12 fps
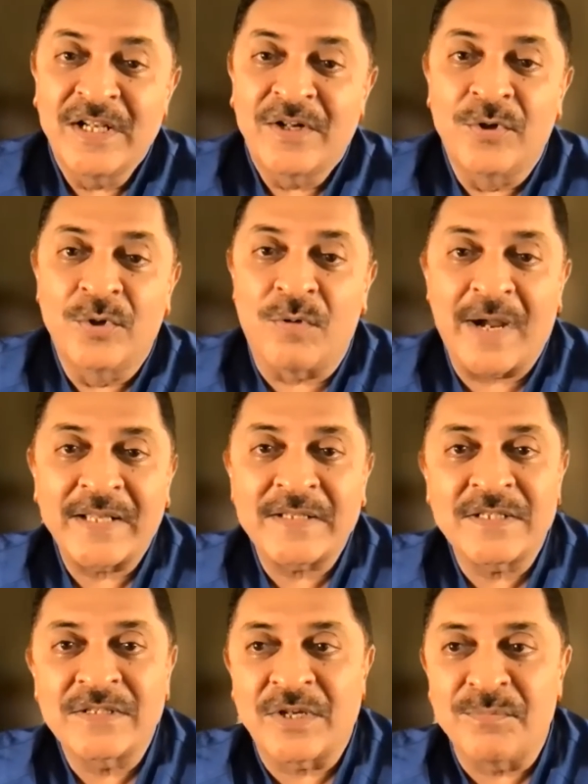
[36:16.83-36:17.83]
no
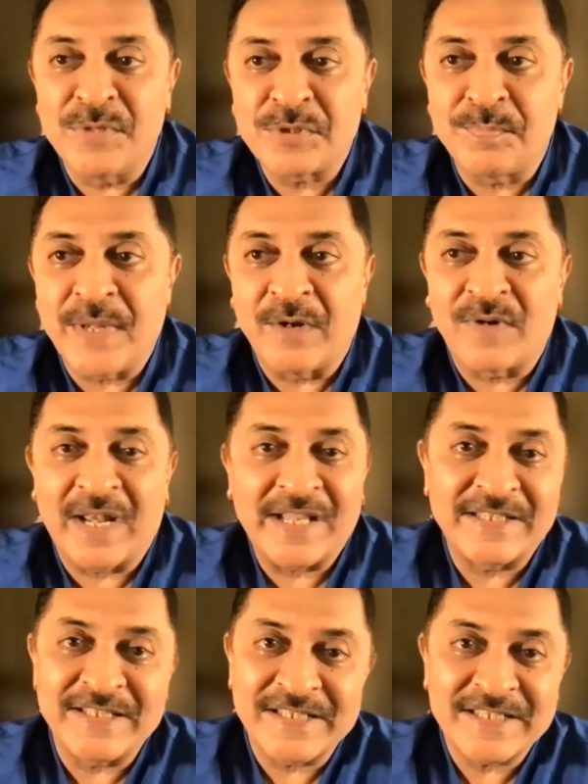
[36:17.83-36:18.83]
viruses have misbehaved
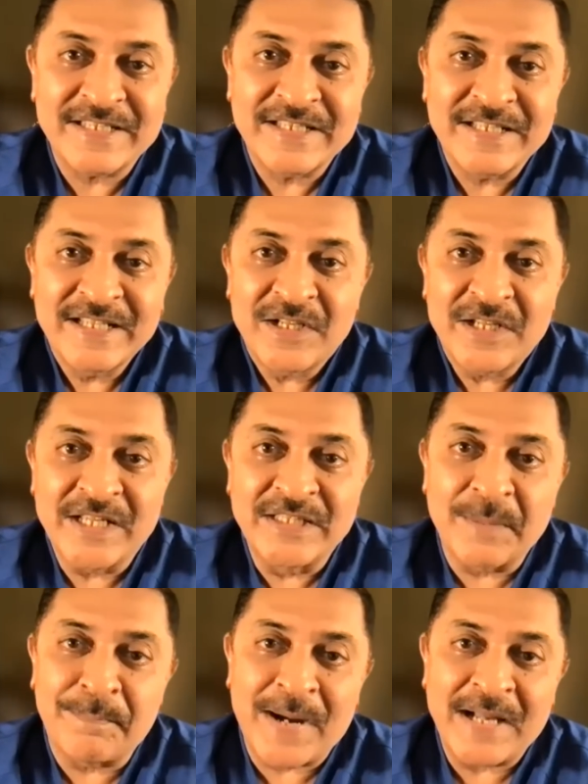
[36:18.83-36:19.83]
like this in
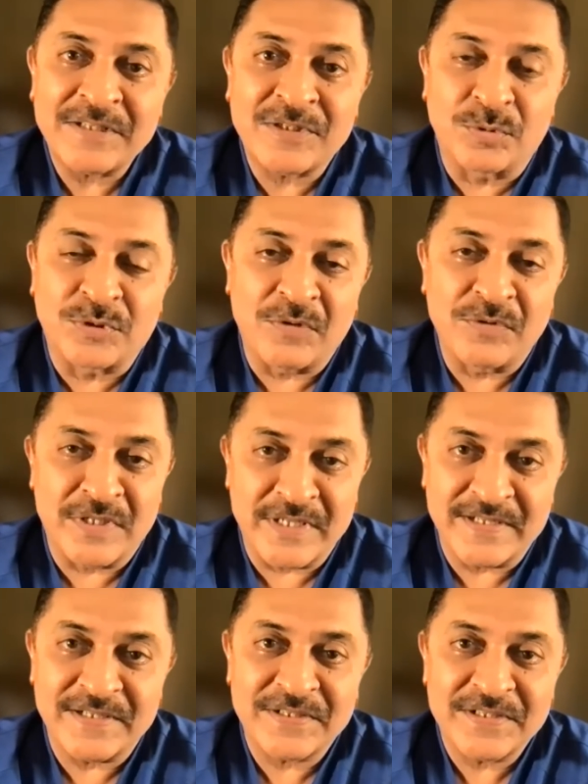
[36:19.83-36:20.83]
the past 2000
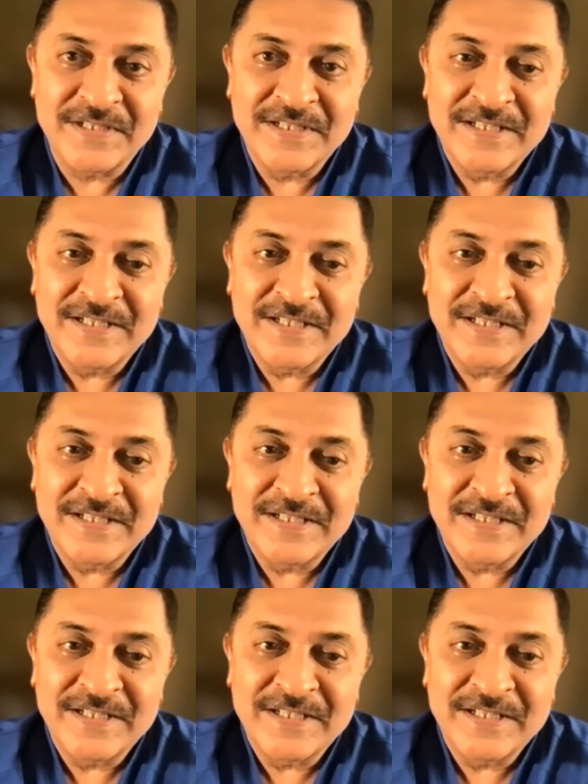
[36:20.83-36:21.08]
years.